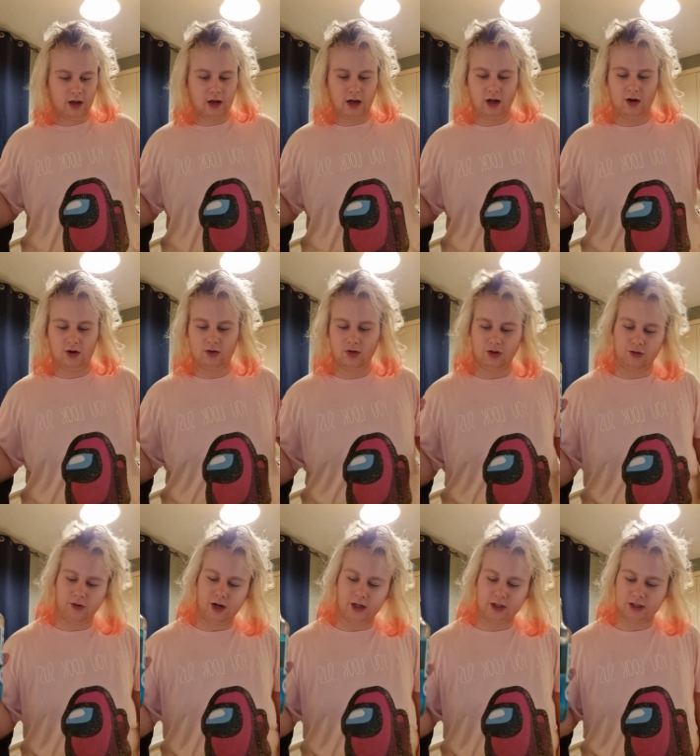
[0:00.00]
I don't
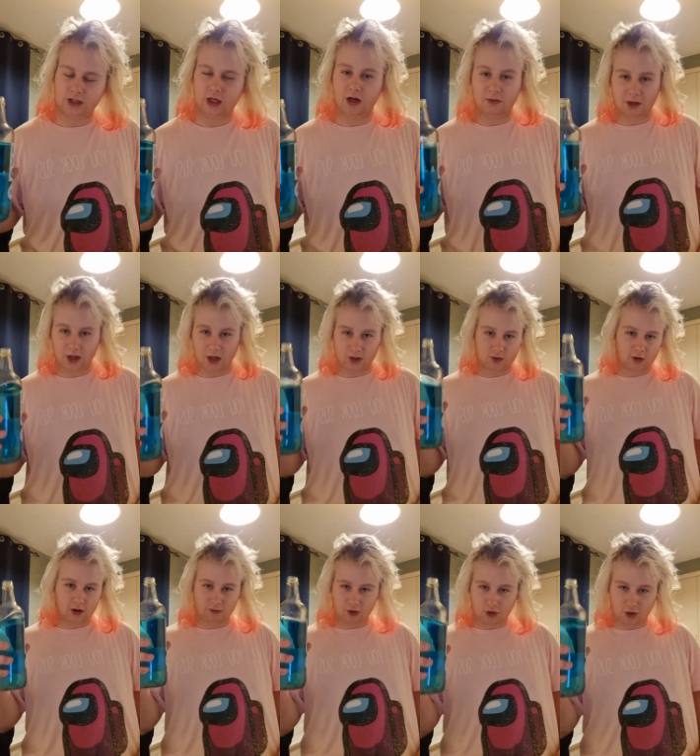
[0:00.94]
dress, you know what I mean. I don't
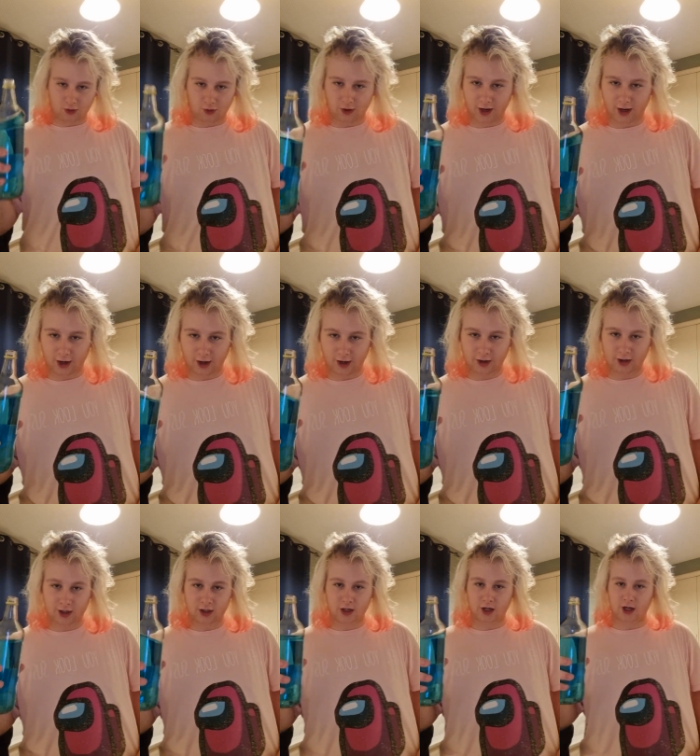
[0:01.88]
have short hair.
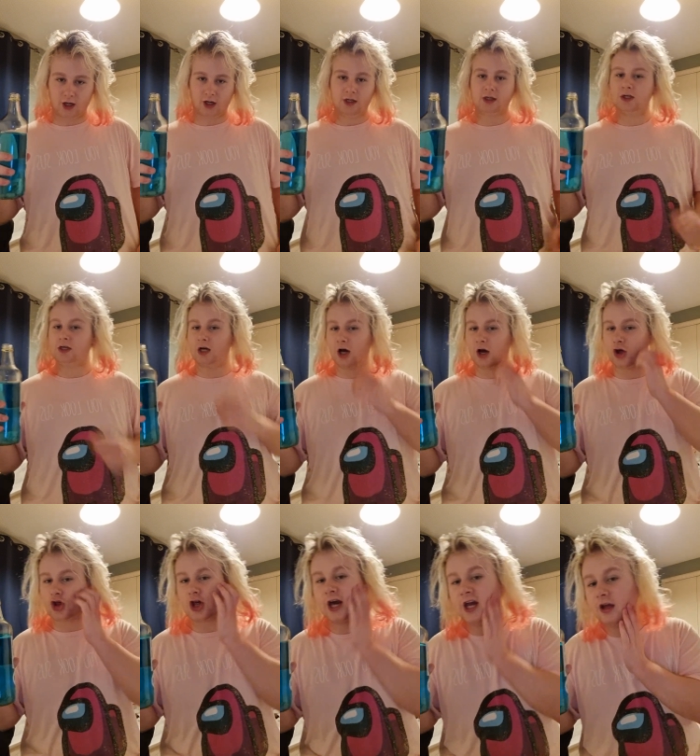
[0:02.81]
I, I
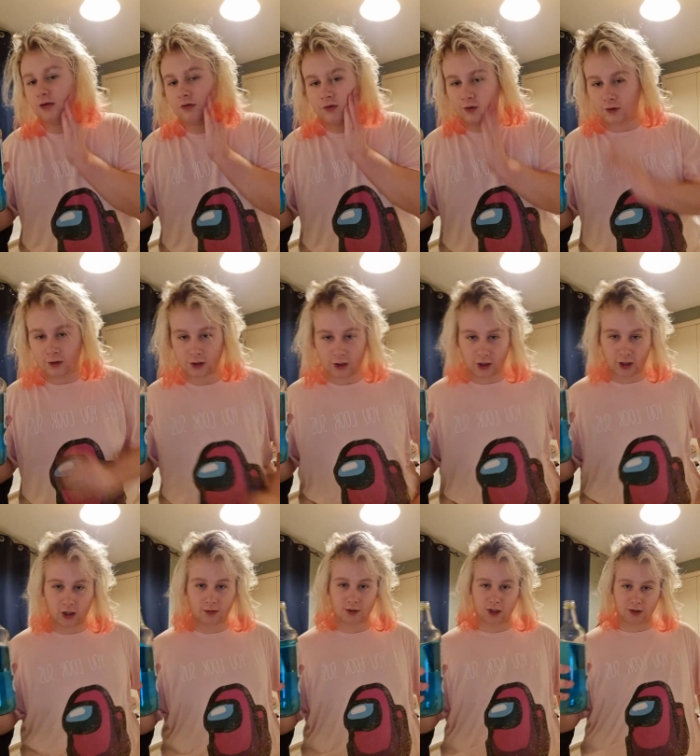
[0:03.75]
shave, you
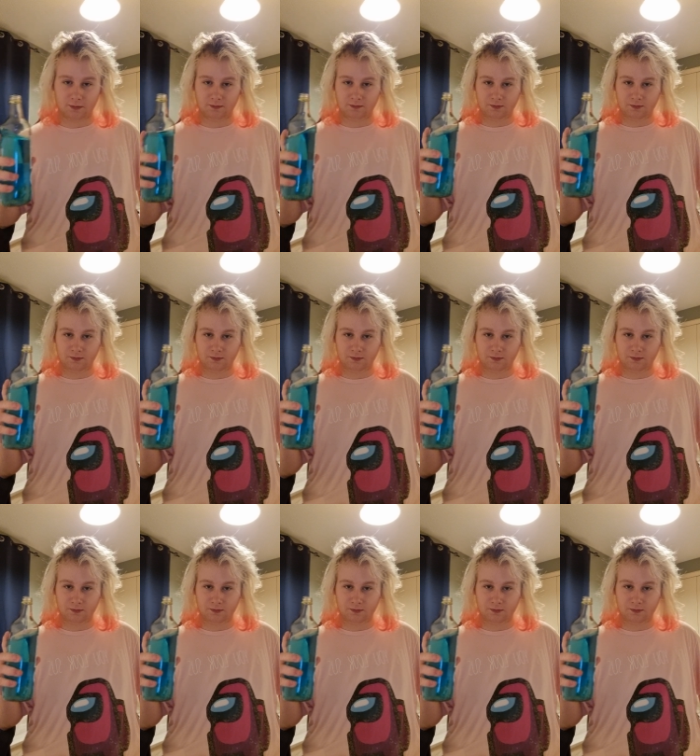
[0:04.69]
know what